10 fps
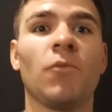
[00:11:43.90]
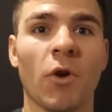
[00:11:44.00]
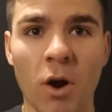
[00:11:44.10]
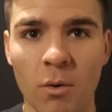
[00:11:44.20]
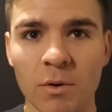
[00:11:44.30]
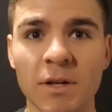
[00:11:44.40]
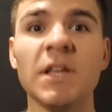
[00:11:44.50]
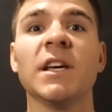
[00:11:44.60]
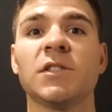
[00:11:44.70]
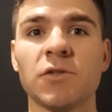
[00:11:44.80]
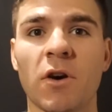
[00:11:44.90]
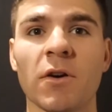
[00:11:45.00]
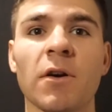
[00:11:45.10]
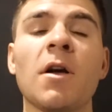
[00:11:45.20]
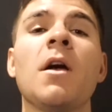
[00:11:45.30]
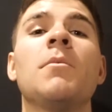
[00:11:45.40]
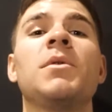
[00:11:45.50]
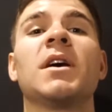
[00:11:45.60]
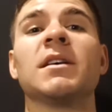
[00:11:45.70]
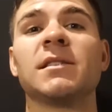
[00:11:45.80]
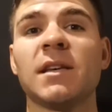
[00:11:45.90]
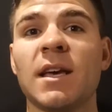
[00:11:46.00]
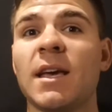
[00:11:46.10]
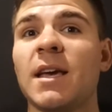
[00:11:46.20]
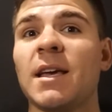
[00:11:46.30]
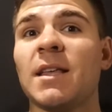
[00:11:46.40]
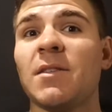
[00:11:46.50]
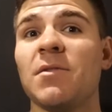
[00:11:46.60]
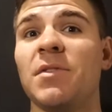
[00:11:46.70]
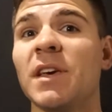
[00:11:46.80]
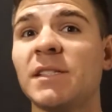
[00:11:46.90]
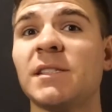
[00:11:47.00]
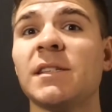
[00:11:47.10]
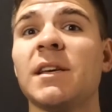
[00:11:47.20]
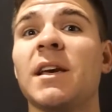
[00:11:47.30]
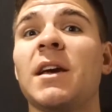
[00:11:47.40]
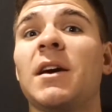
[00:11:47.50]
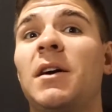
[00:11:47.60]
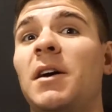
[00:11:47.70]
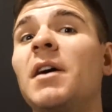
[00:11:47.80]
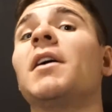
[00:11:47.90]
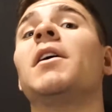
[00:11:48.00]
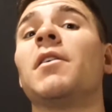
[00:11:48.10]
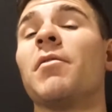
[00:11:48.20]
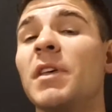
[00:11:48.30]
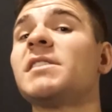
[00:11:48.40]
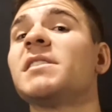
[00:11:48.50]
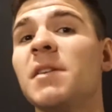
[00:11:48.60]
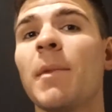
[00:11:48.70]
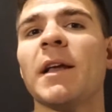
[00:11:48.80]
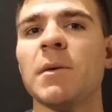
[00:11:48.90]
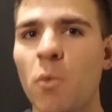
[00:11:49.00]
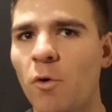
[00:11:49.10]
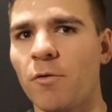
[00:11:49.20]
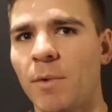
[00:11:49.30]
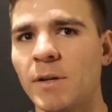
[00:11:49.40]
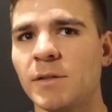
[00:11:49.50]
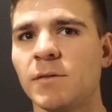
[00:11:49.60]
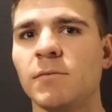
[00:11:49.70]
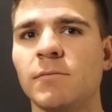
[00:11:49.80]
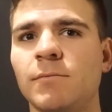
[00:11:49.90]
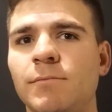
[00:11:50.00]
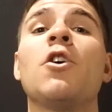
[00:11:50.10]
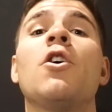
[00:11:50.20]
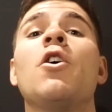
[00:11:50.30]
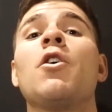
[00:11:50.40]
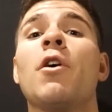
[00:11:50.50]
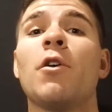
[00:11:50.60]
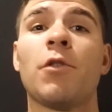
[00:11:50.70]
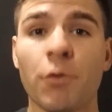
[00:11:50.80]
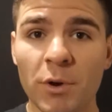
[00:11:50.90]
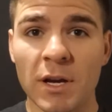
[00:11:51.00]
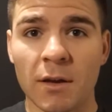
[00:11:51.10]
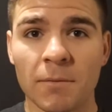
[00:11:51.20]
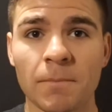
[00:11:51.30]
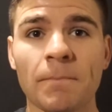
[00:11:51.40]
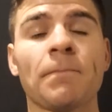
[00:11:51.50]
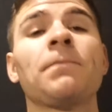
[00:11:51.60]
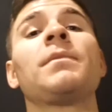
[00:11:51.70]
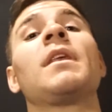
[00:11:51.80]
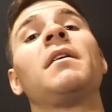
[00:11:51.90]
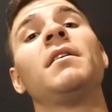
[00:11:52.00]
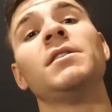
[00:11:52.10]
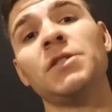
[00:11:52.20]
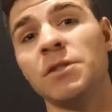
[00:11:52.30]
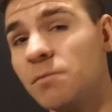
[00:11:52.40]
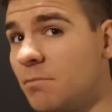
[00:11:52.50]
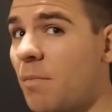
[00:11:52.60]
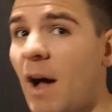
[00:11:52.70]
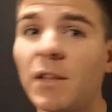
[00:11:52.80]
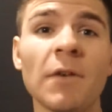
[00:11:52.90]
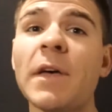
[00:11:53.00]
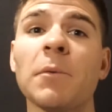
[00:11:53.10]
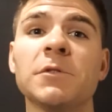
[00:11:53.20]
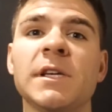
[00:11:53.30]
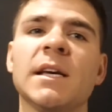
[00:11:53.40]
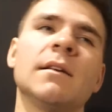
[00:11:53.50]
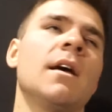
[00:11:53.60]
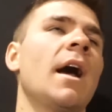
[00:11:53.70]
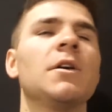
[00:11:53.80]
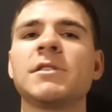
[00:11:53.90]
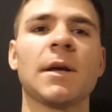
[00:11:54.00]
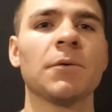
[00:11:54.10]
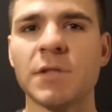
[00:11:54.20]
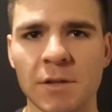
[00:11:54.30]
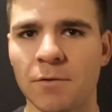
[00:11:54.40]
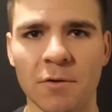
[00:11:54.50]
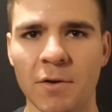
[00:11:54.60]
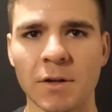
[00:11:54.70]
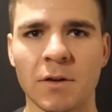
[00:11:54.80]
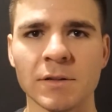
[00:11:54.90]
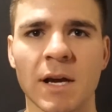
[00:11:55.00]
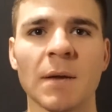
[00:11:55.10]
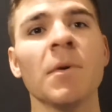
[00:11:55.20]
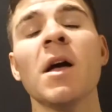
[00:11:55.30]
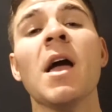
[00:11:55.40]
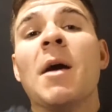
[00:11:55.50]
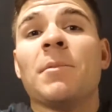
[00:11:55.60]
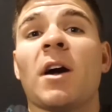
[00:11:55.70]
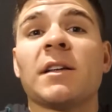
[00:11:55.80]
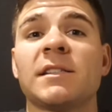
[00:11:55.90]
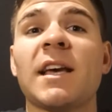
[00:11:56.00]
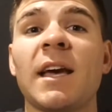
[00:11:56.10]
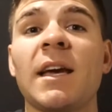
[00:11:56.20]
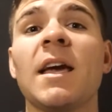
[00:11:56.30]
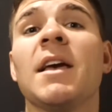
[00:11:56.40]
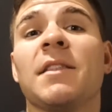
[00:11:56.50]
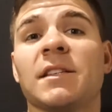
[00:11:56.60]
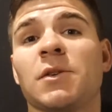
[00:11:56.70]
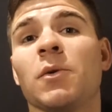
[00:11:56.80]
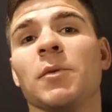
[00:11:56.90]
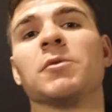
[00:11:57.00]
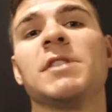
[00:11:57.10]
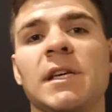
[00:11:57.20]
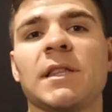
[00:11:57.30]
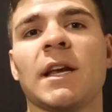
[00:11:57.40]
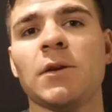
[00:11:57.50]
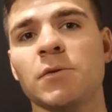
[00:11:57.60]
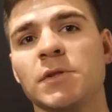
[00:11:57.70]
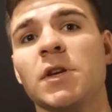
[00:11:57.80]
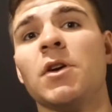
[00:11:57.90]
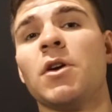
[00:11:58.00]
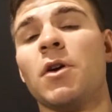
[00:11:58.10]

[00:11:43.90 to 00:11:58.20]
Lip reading: grow, get stronger, because this is demanding more from us. 3, I love that routine. I used that routine for a very long time. I'm not gonna say that's the only routine that I used